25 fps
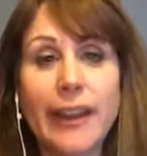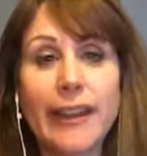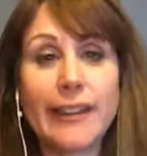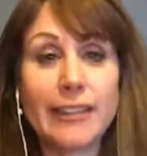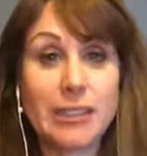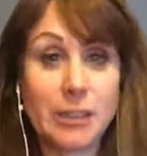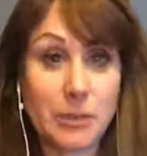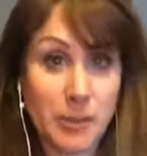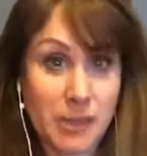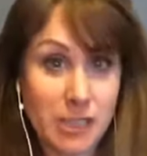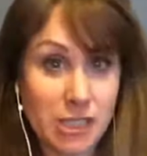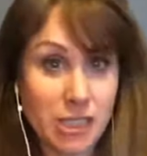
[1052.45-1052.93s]

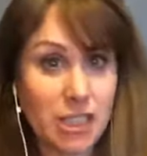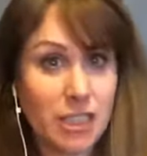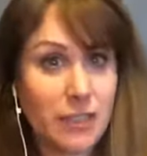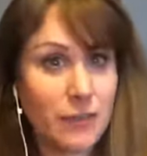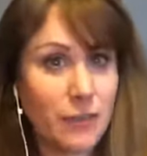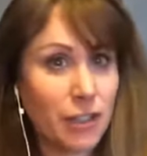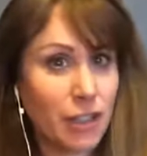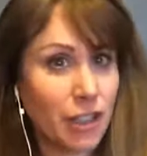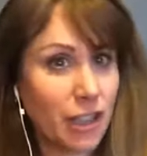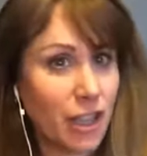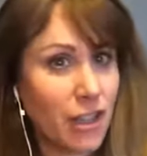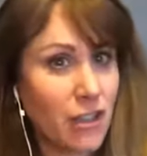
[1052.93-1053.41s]
especially if you're a
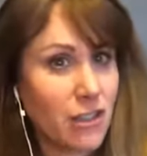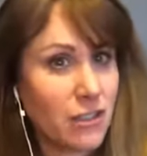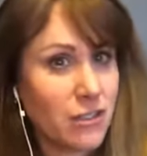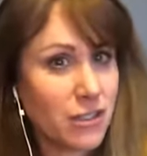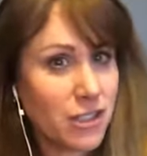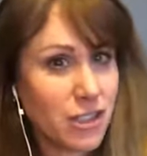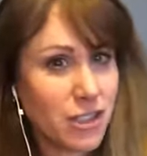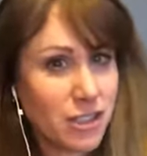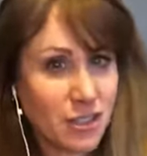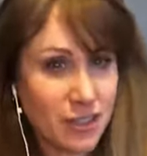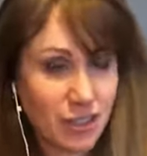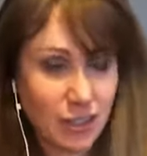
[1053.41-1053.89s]

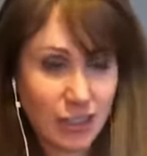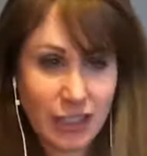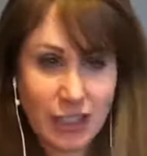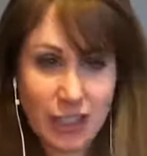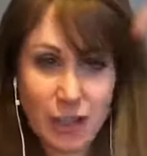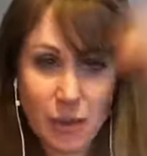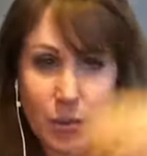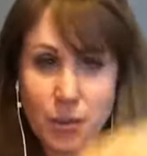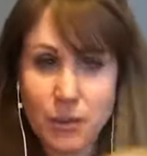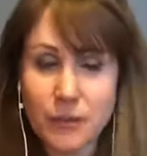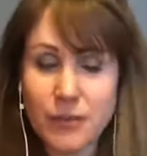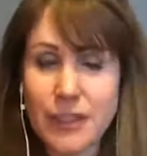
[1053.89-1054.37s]
coach,
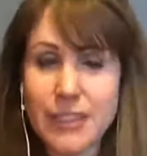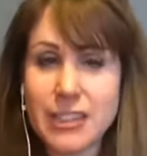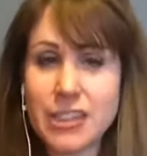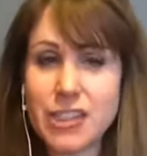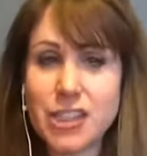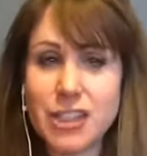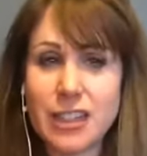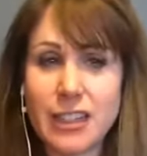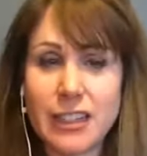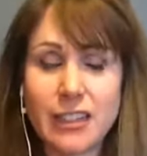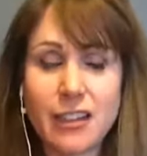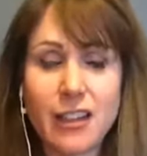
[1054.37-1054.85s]

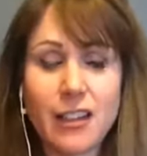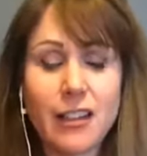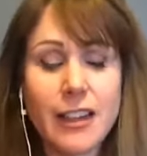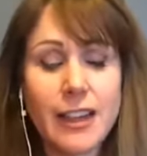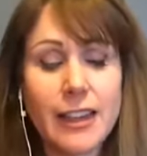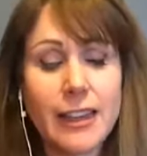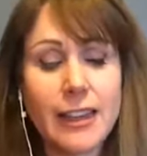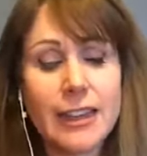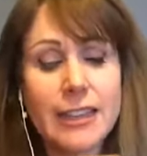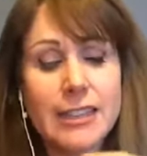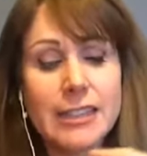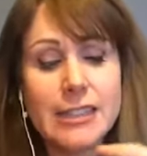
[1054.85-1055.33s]
professionally and all that
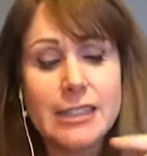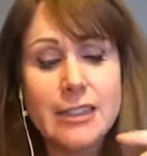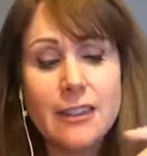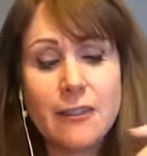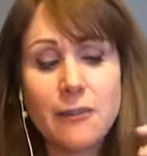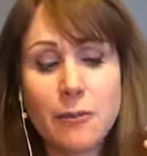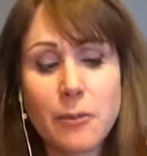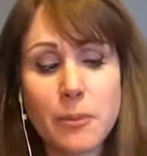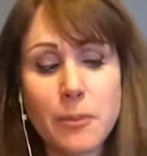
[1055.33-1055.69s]
kind of stuff.